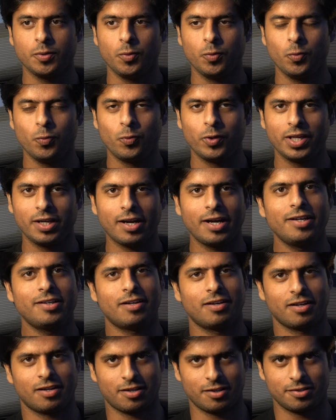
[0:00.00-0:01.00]
we write
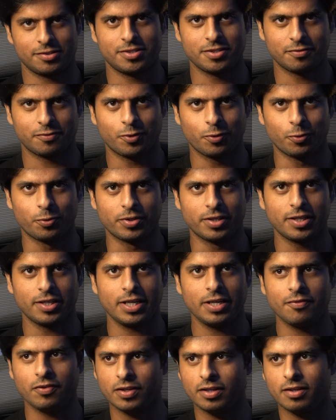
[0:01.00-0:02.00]
recursive code.
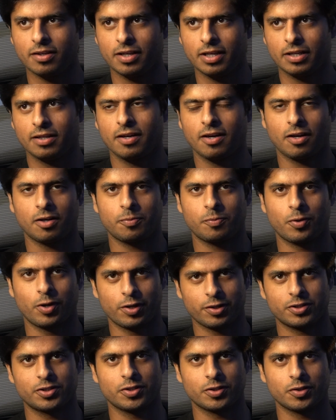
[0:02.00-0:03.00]
Even in our
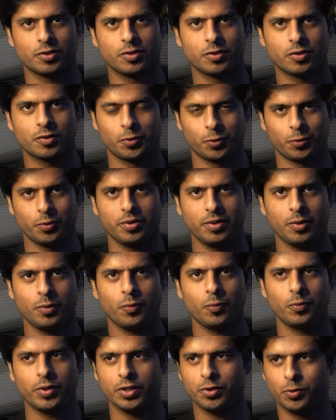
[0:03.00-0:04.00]
production code,
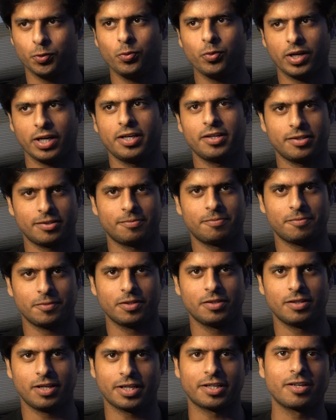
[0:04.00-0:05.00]
we do write
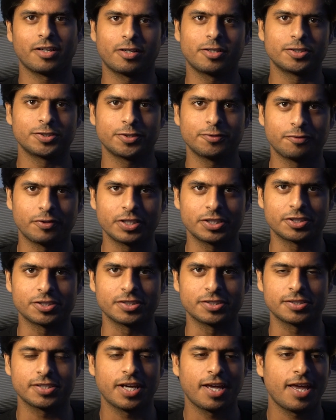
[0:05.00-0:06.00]
like recursive
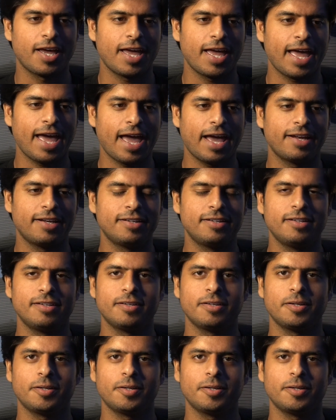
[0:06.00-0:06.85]
functions, and